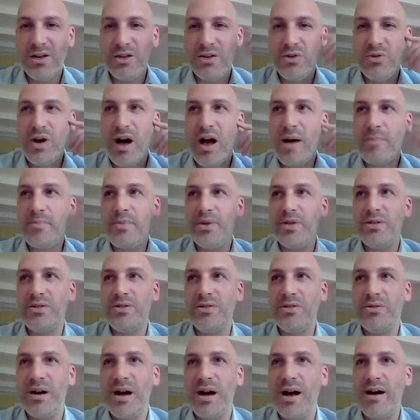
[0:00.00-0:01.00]
you happen
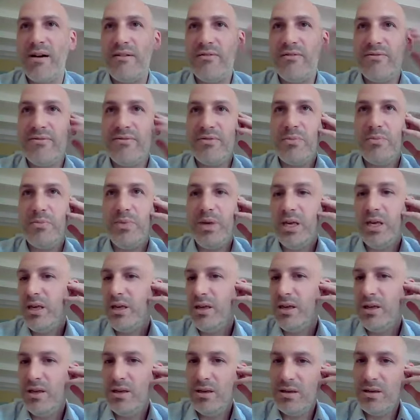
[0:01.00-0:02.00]
to have a
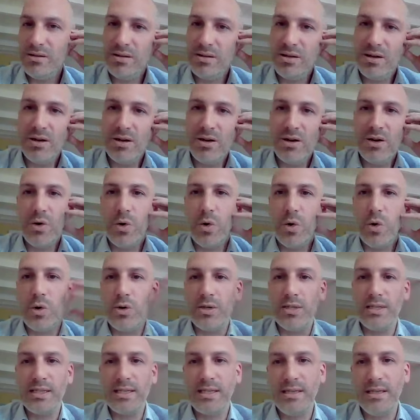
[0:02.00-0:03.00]
B or
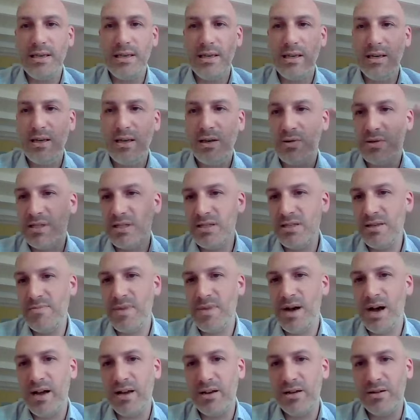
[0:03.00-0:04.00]
C or C
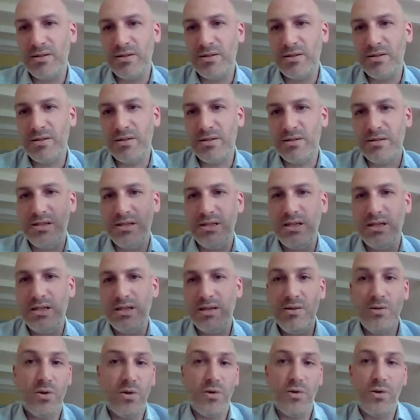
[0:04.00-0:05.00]
minus,
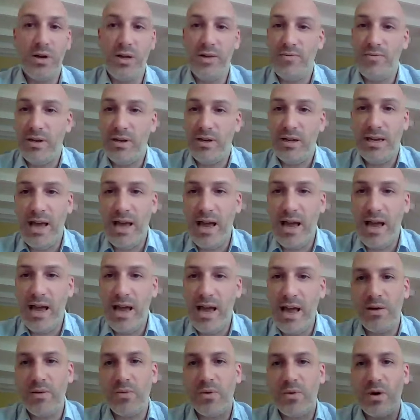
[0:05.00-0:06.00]
D, or even an
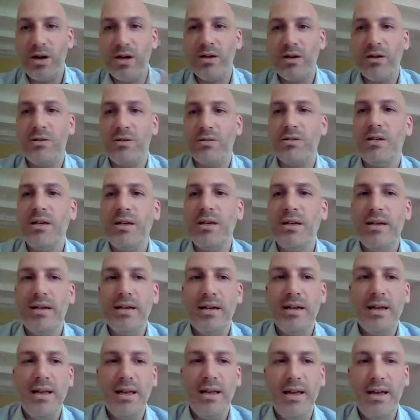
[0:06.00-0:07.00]
A, why not?
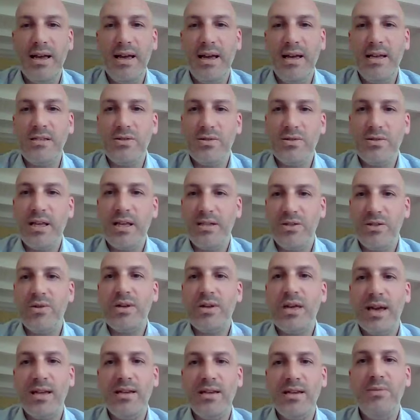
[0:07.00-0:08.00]
So that you
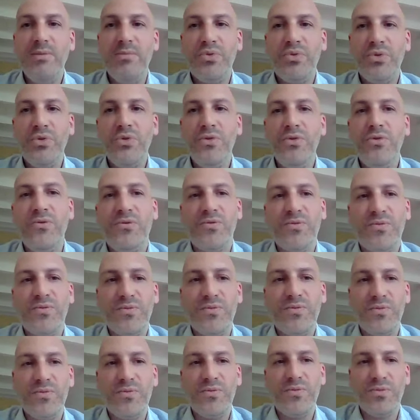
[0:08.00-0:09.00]
can
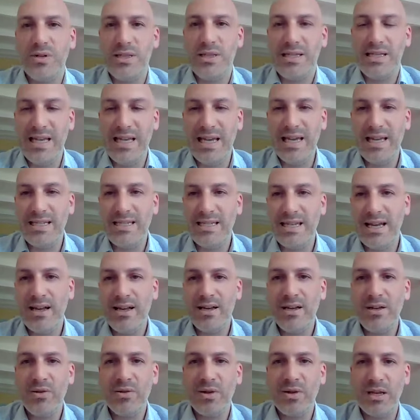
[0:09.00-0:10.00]
improve your
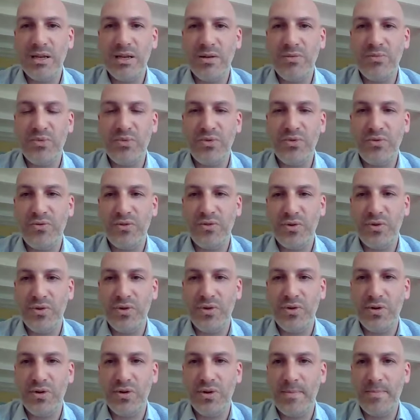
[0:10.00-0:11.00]
data, you can improve
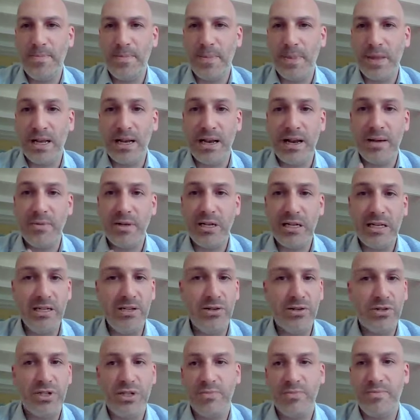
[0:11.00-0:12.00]
your climate
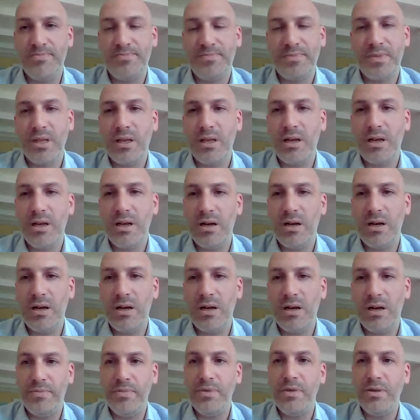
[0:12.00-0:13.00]
leadership
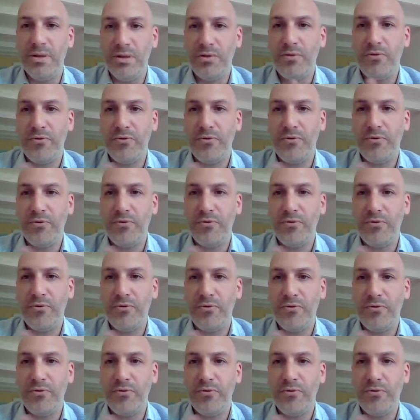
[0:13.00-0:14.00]
the following
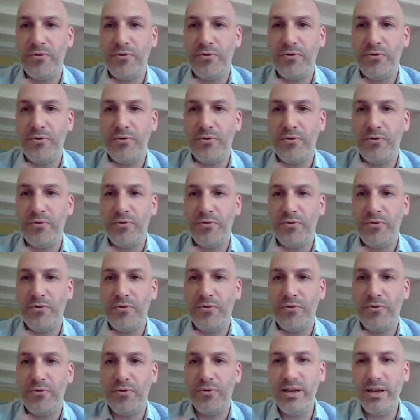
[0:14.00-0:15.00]
year. So I
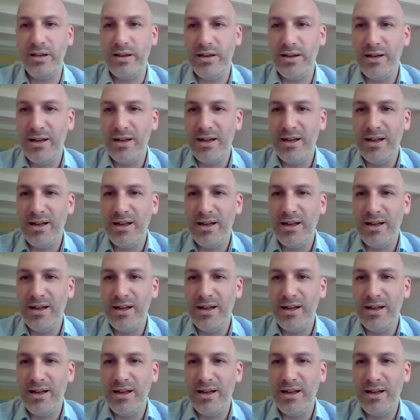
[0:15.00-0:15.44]
heavily